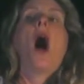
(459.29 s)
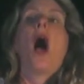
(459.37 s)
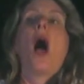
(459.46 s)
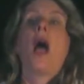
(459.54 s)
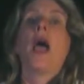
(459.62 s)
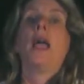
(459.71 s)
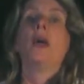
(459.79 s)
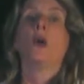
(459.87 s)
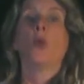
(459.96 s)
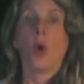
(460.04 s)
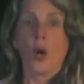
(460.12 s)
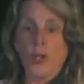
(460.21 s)
I
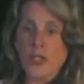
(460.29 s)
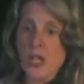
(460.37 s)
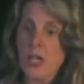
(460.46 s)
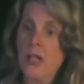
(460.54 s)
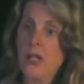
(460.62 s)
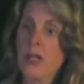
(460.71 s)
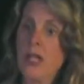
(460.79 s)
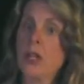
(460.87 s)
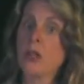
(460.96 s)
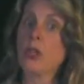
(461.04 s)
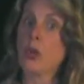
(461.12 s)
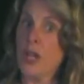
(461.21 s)
worked in
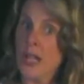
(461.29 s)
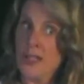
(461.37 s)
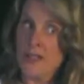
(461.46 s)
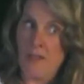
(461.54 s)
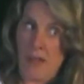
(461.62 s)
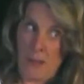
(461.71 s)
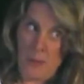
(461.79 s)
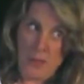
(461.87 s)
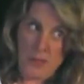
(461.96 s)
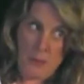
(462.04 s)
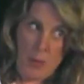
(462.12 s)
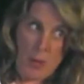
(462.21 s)
a learning and development
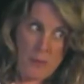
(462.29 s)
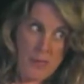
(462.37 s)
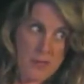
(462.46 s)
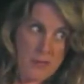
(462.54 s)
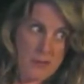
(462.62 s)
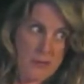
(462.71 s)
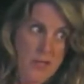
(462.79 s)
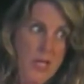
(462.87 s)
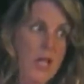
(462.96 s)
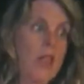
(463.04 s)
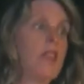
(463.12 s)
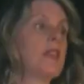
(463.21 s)
department.
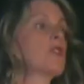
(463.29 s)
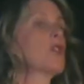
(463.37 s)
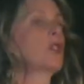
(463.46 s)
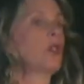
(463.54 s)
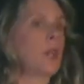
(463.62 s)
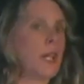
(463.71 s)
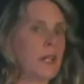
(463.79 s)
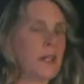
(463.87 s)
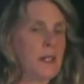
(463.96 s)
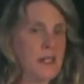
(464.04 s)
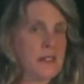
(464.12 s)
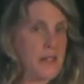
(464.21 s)
This
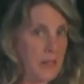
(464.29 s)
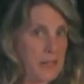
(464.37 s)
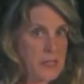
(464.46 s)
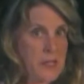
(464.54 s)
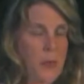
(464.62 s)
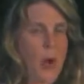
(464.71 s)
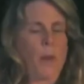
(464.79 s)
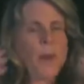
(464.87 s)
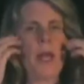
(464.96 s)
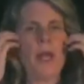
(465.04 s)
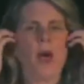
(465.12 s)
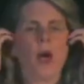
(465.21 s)
L&D
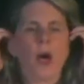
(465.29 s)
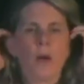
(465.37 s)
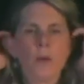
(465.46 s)
department